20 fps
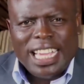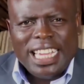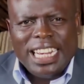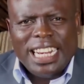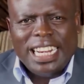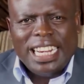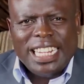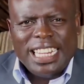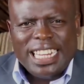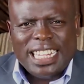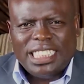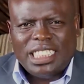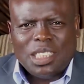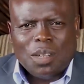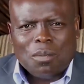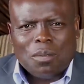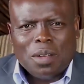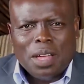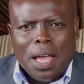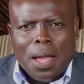in
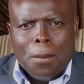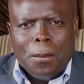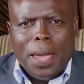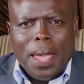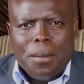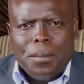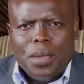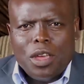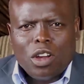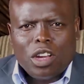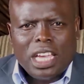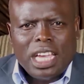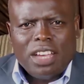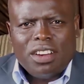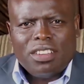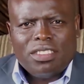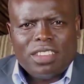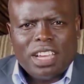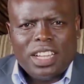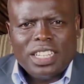leadership, maybe your key
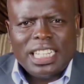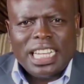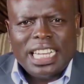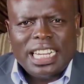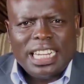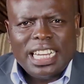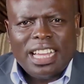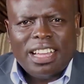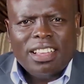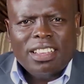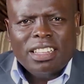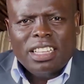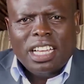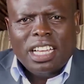result area